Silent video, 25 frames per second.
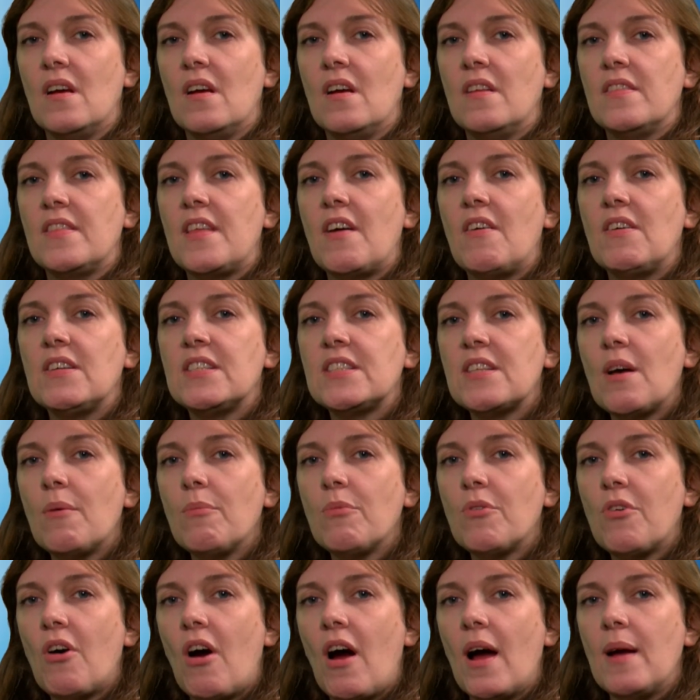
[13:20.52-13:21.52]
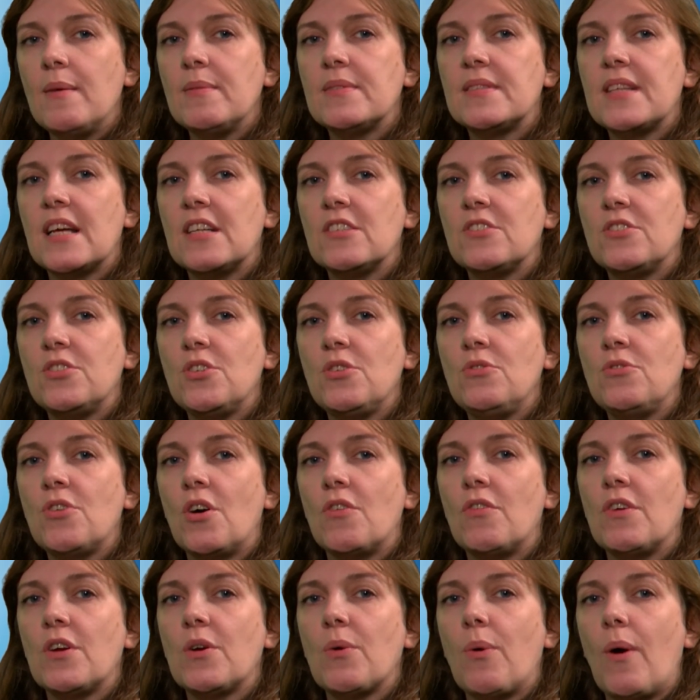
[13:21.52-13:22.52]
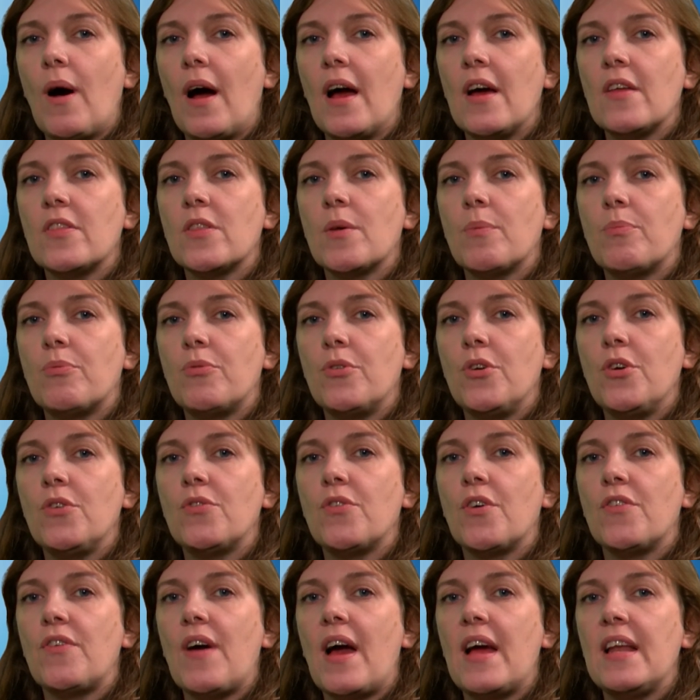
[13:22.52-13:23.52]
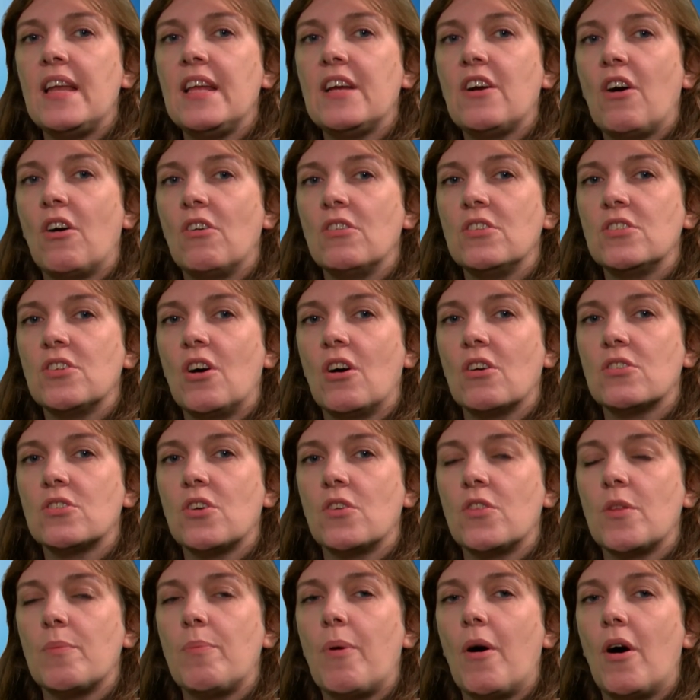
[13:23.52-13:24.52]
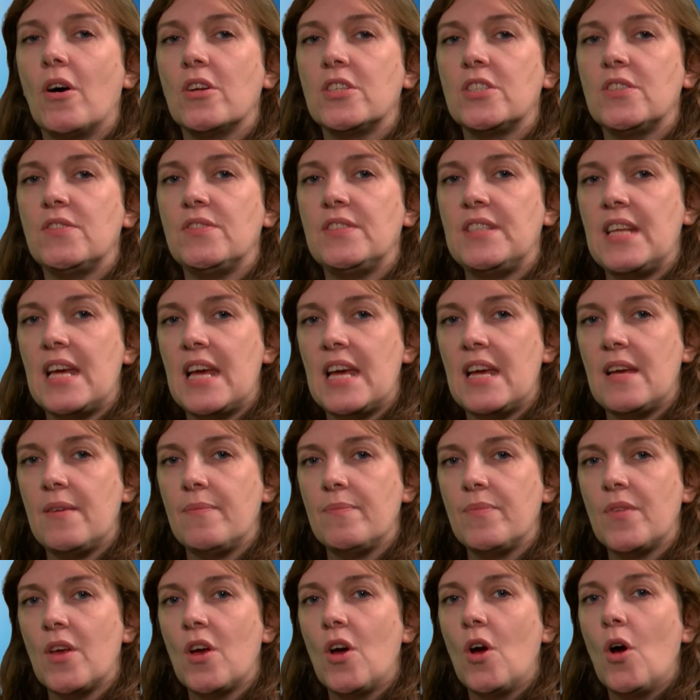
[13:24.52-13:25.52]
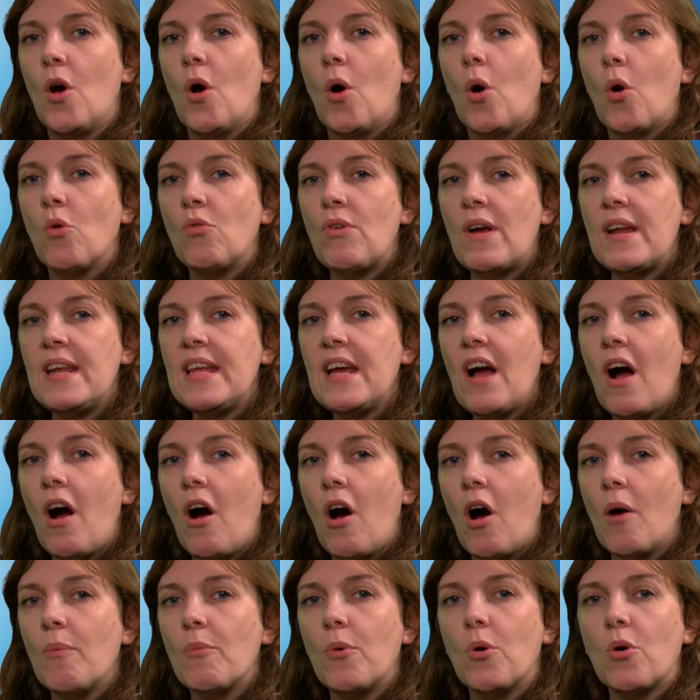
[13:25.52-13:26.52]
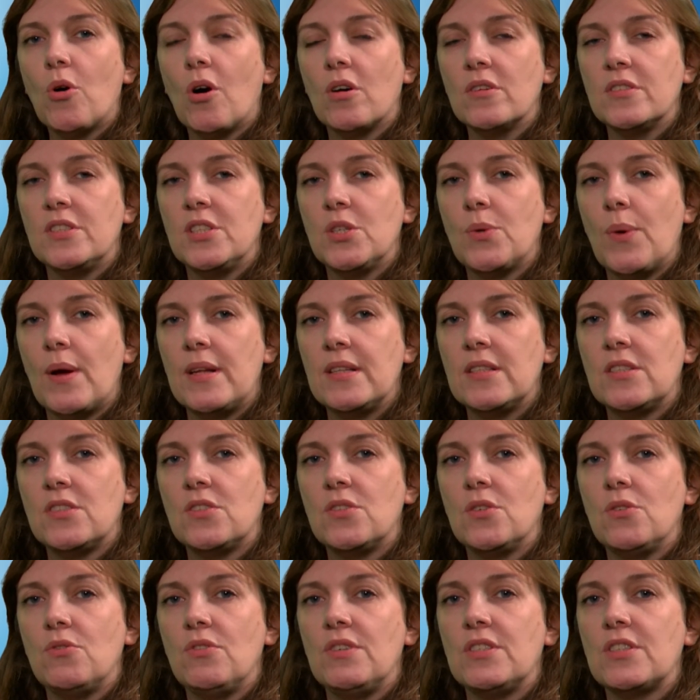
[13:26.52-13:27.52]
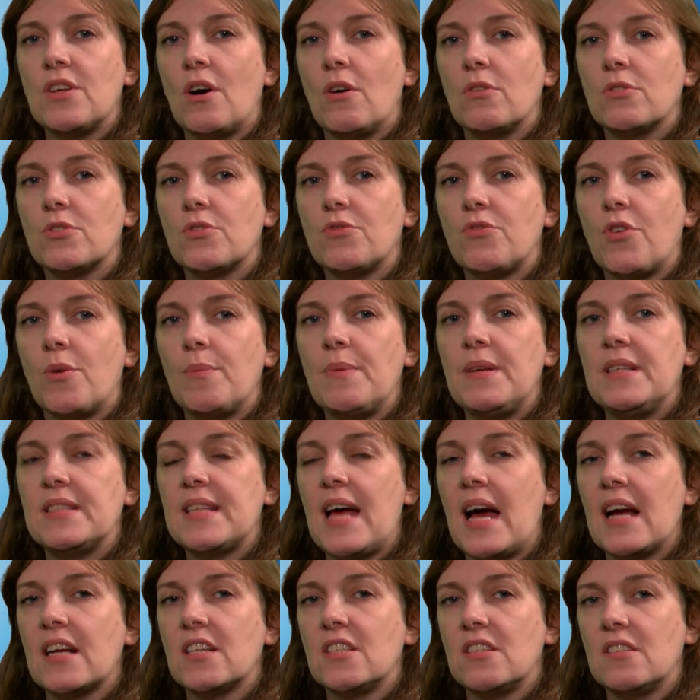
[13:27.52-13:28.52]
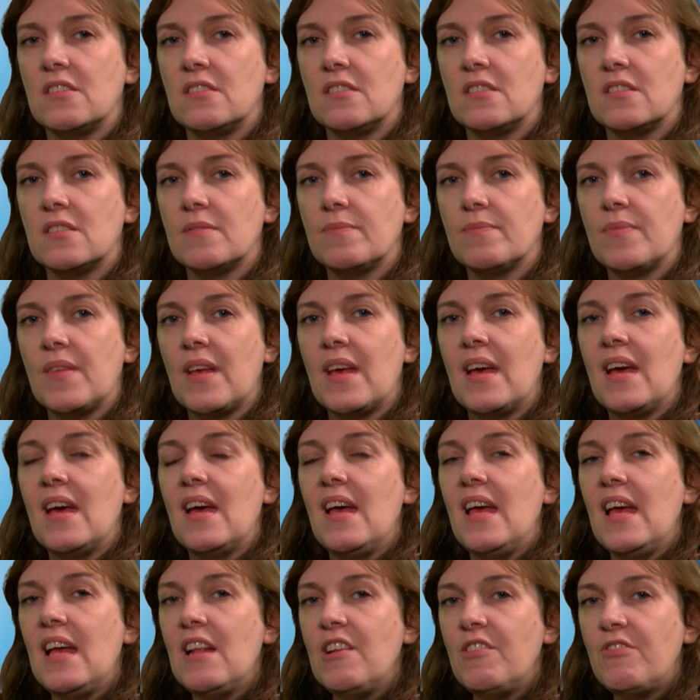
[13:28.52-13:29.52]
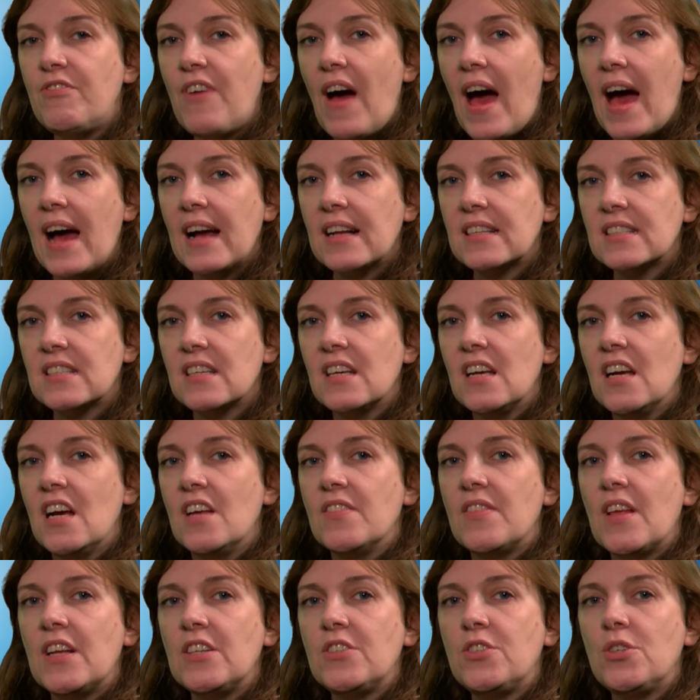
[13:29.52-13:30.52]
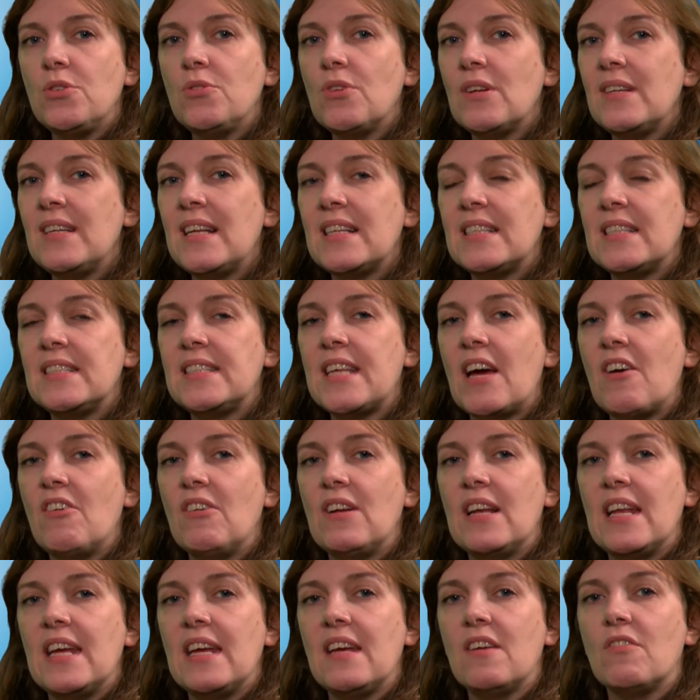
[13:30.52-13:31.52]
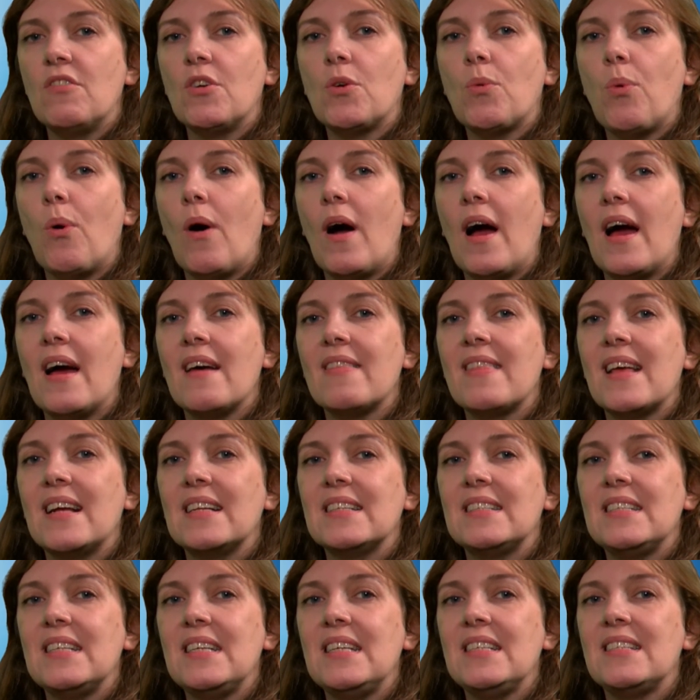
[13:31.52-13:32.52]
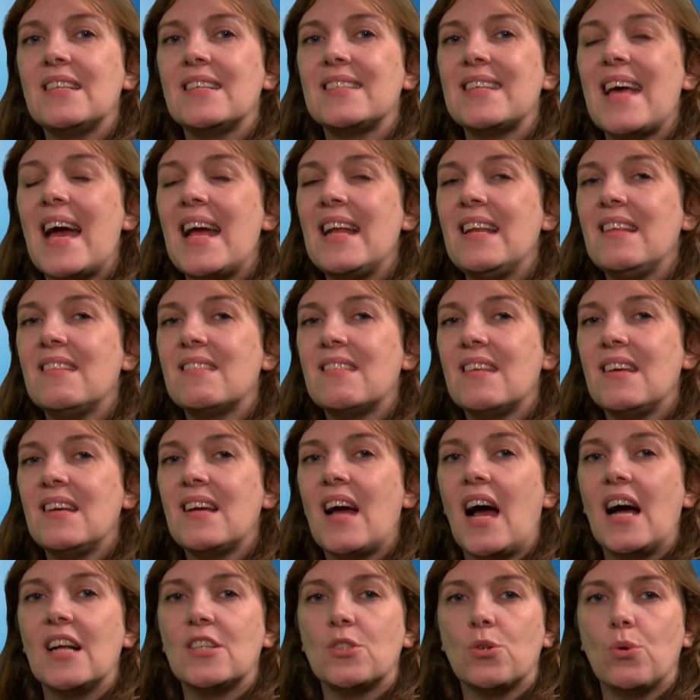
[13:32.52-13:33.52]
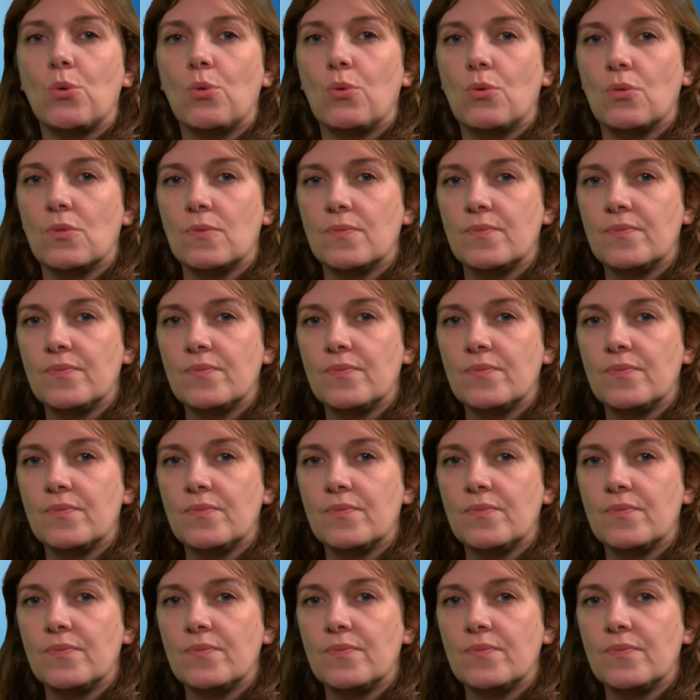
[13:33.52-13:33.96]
There are some crimes that do not require the proof of any conduct on the part of D, or any harm or consequence to result from his actions. In fact, they do not necessarily require that D does anything at all.